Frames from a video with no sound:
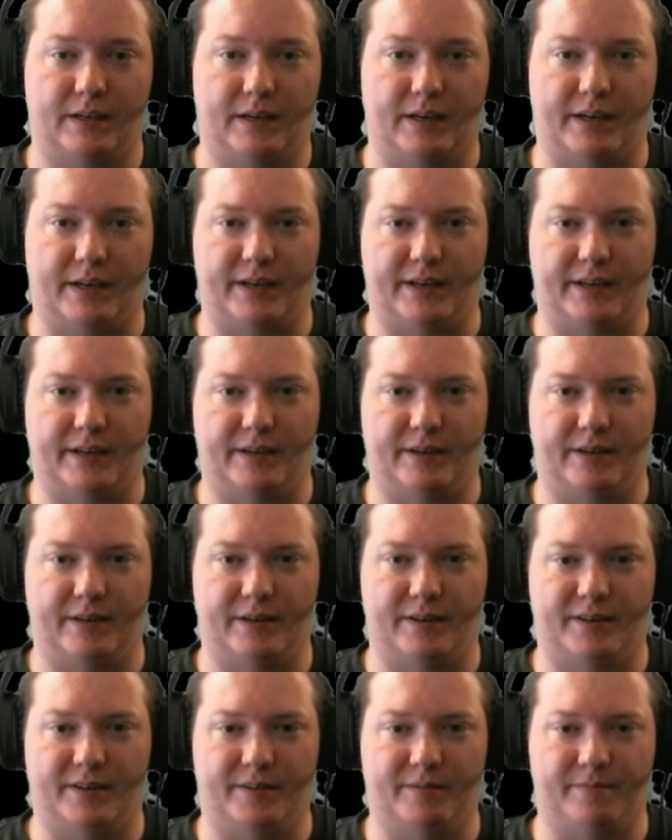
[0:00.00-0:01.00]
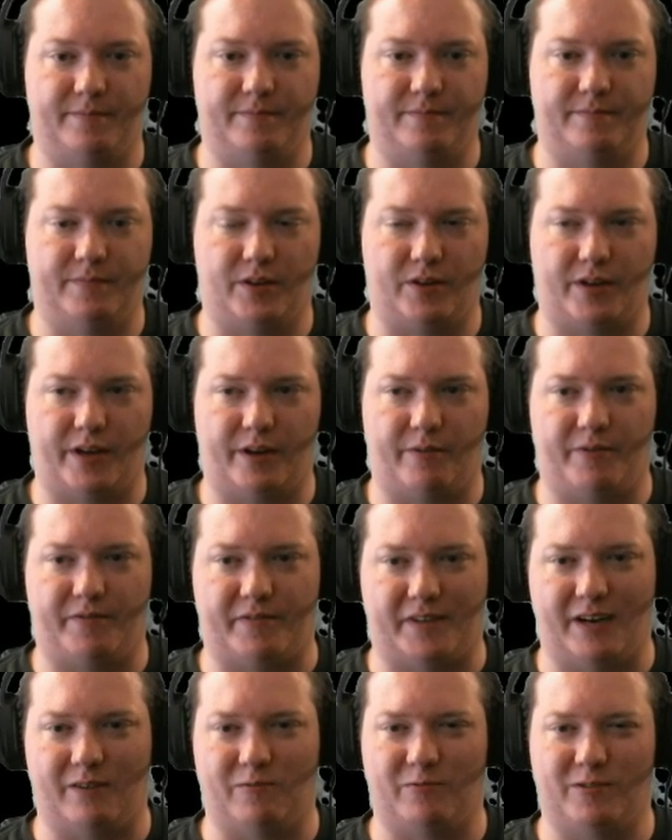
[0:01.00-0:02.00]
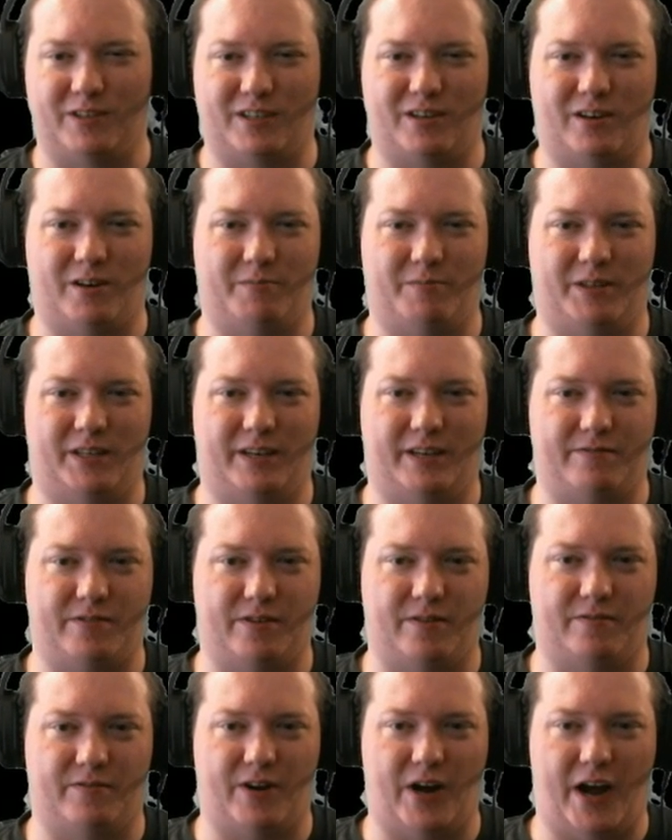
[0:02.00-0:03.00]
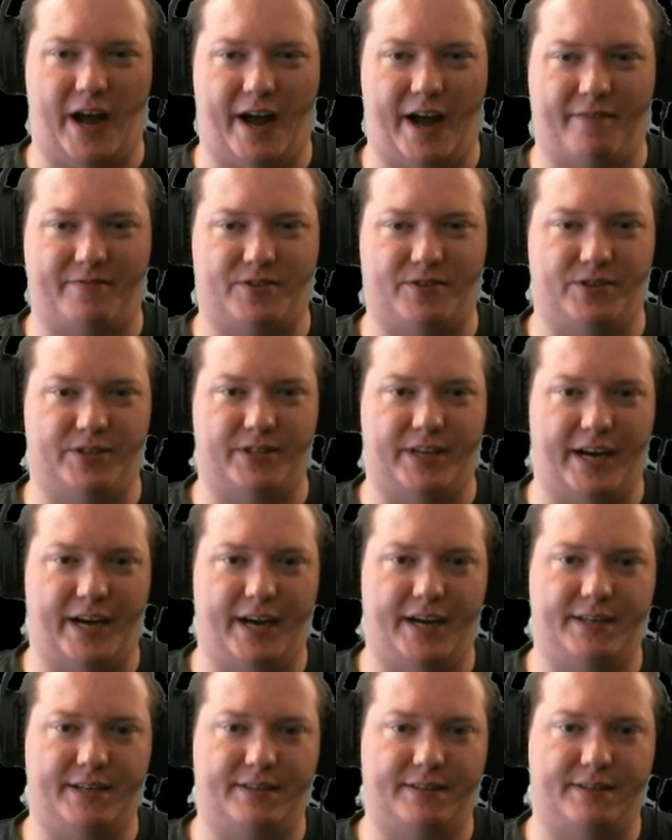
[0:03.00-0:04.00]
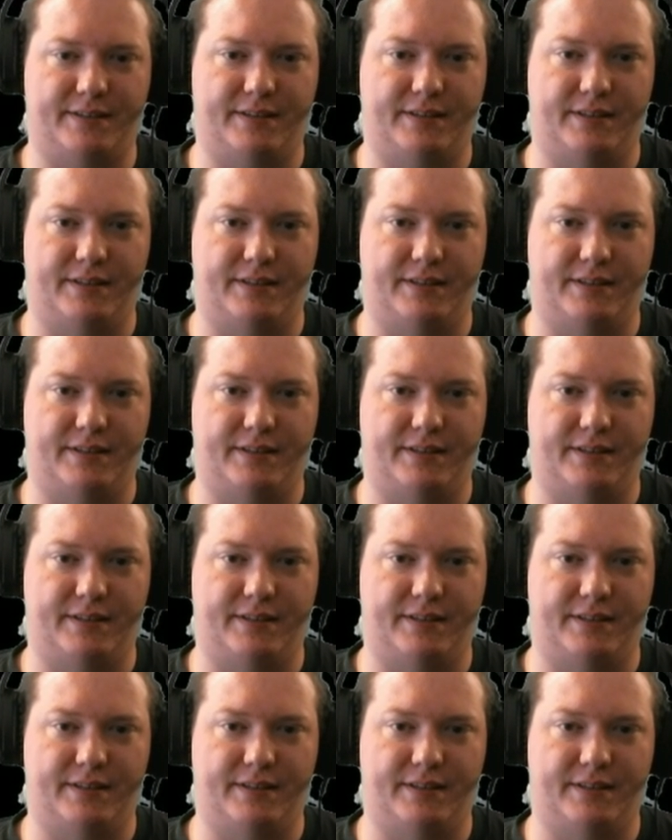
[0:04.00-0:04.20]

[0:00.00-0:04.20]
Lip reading: Okay, we've got 1 karma left over after that.